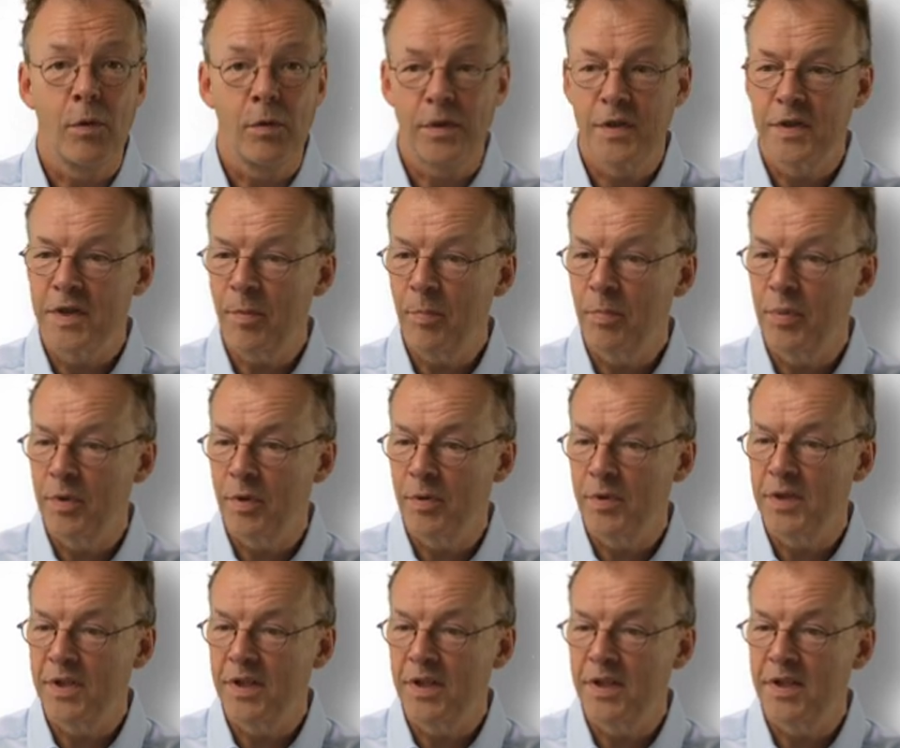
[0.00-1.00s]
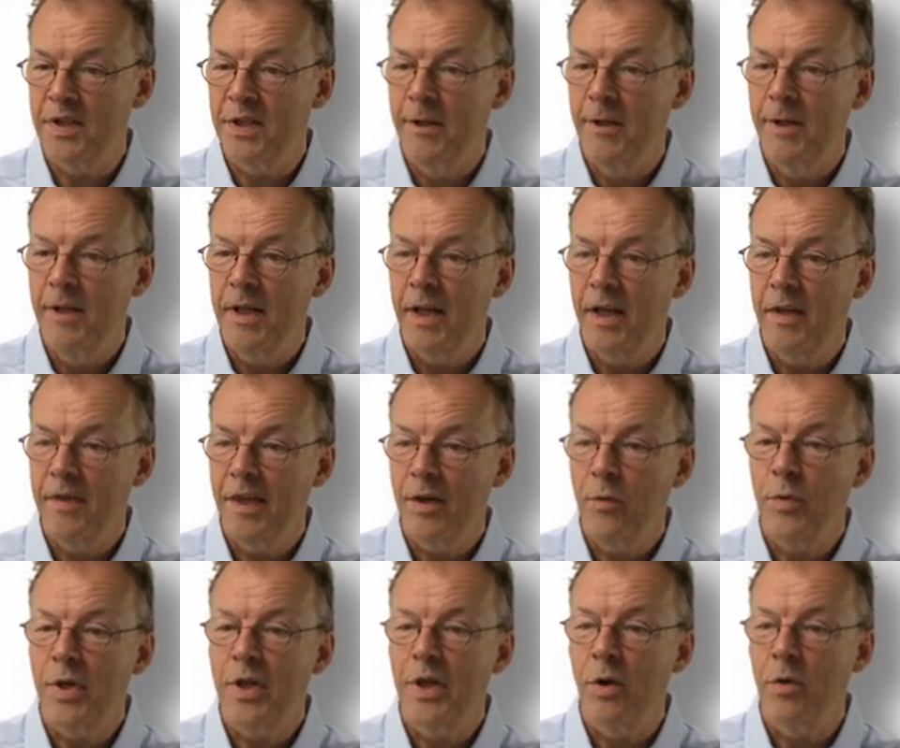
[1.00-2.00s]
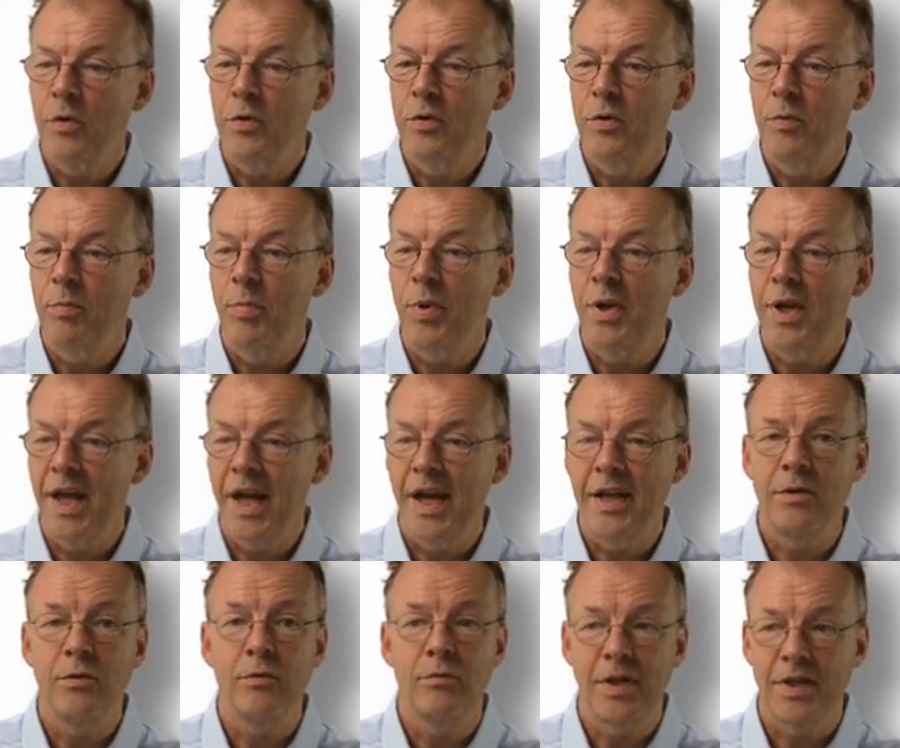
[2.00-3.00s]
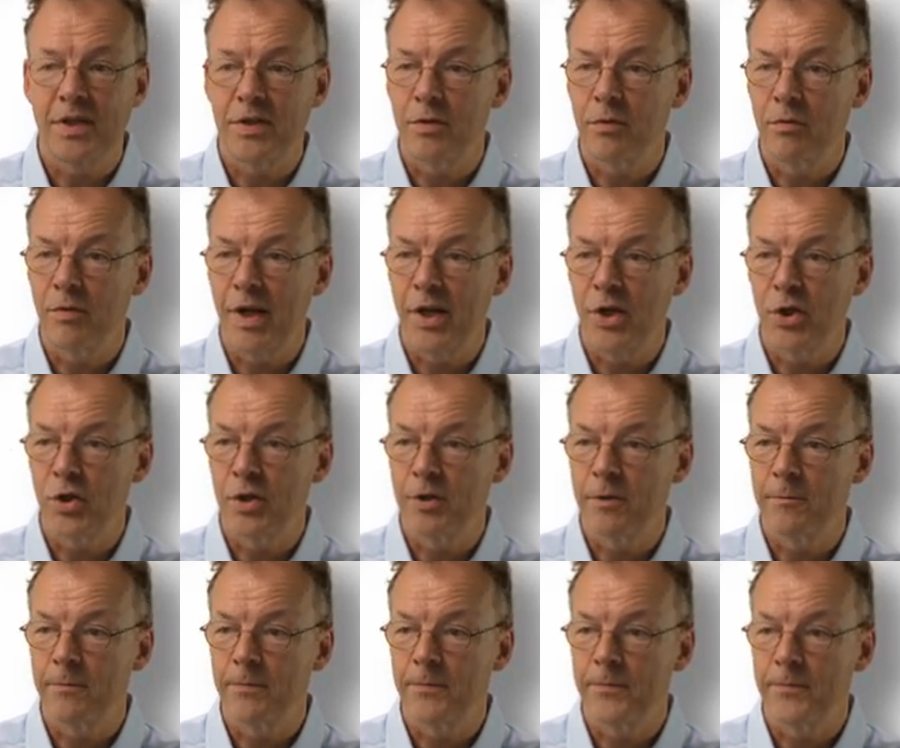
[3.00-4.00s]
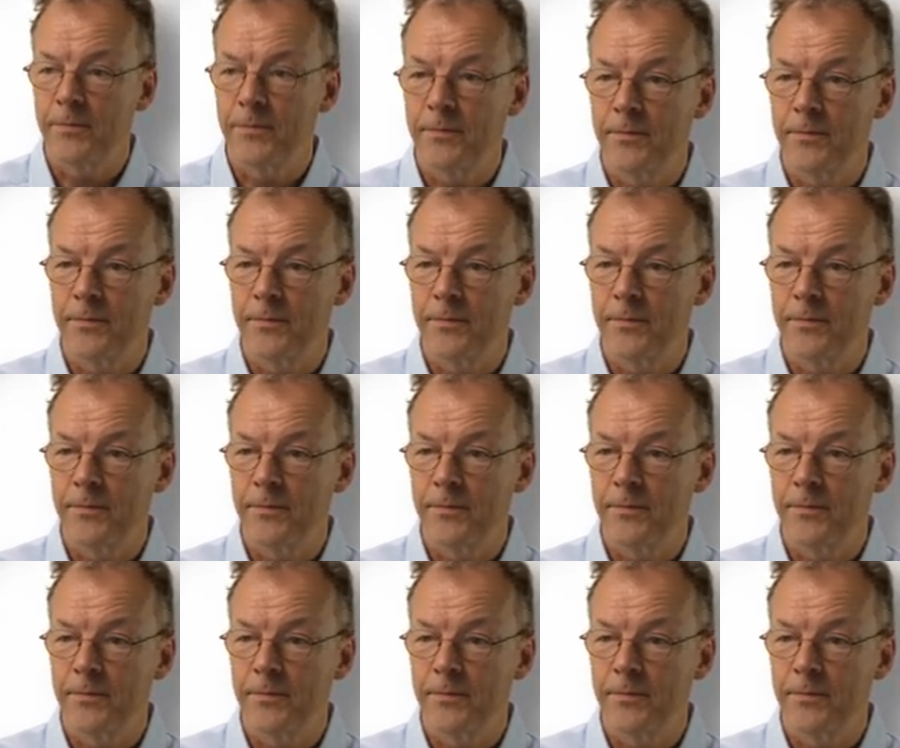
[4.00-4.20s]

the whole sub-process, and then we go to plan restoration.